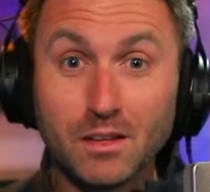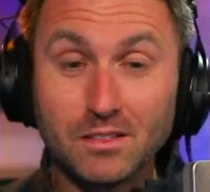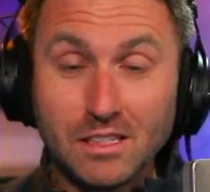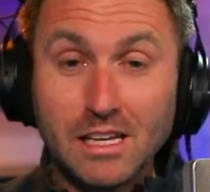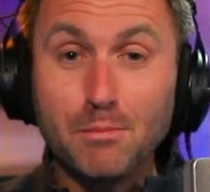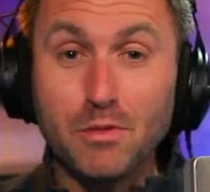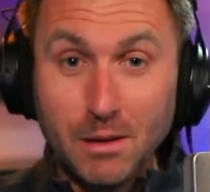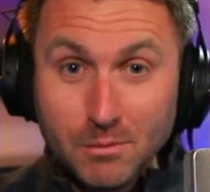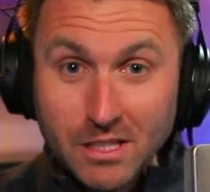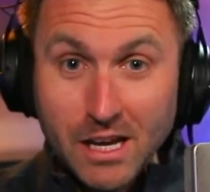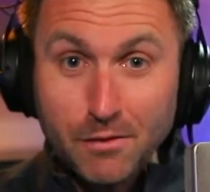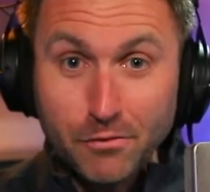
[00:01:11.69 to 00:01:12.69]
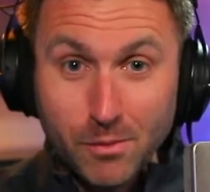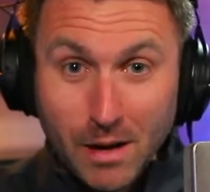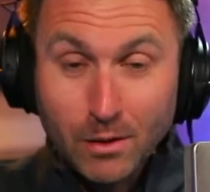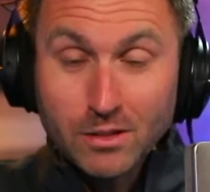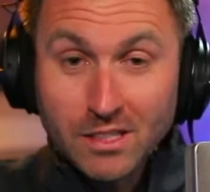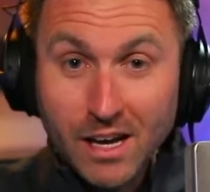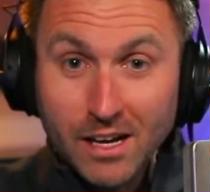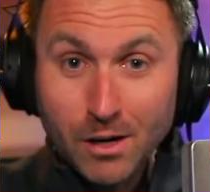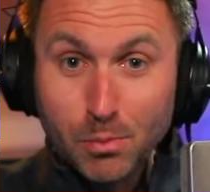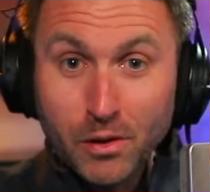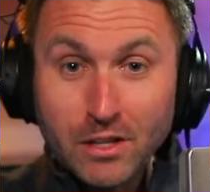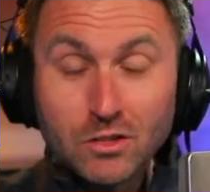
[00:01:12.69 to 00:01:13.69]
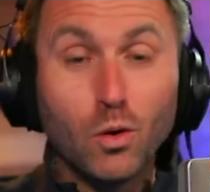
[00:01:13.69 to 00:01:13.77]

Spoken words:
to keep them safe from outside airplanes,